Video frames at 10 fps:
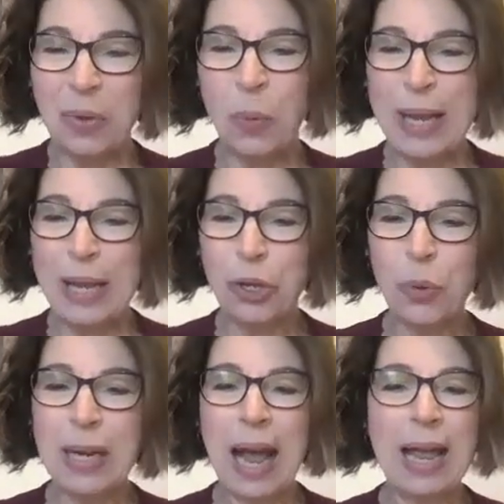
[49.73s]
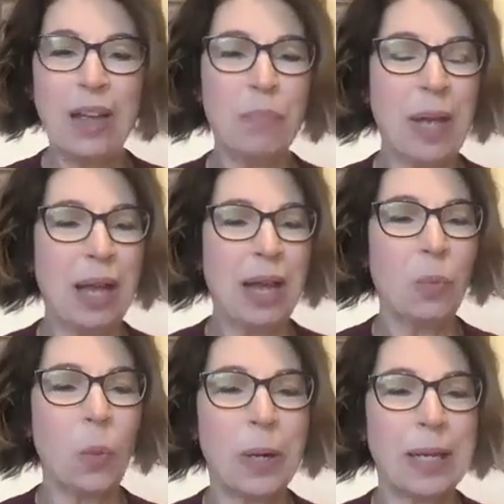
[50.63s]
You and I have
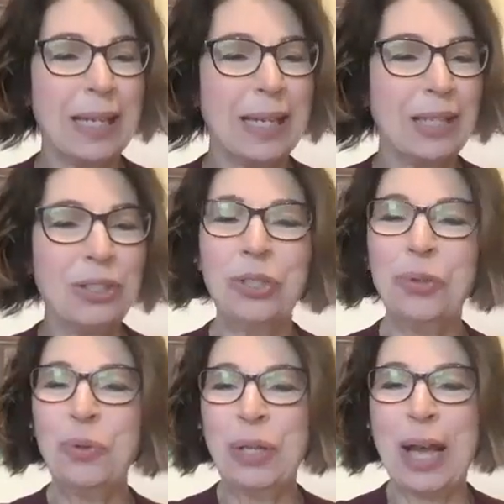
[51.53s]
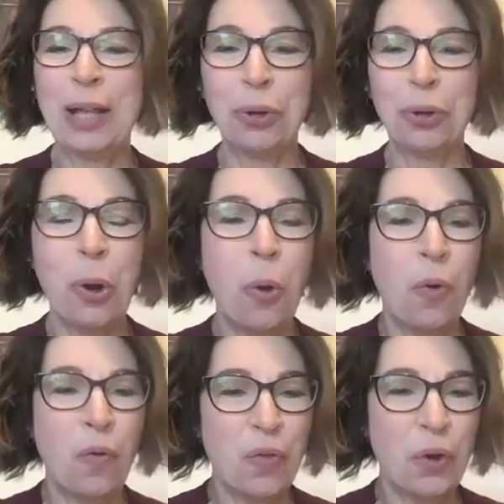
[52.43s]
been working together
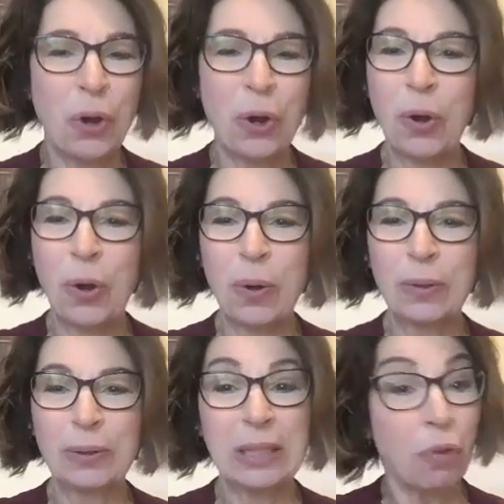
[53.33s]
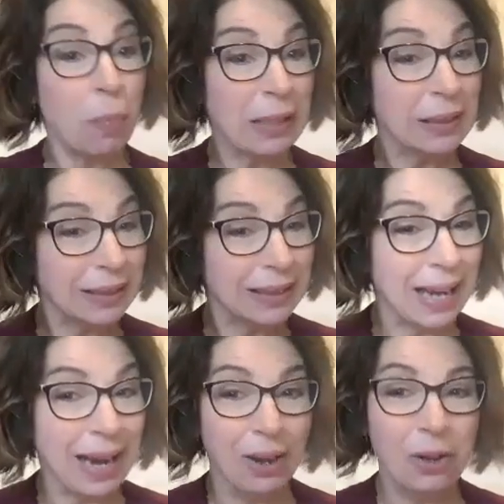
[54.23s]
over several months
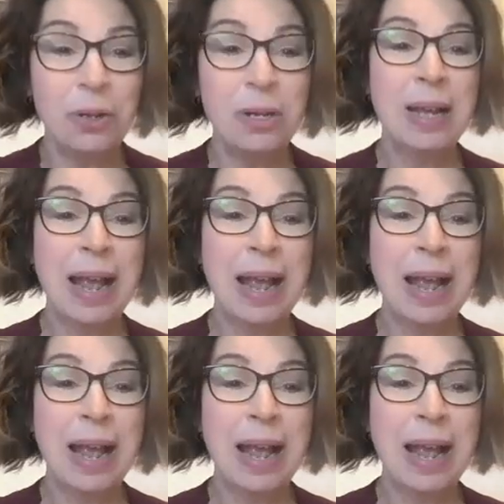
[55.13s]
now,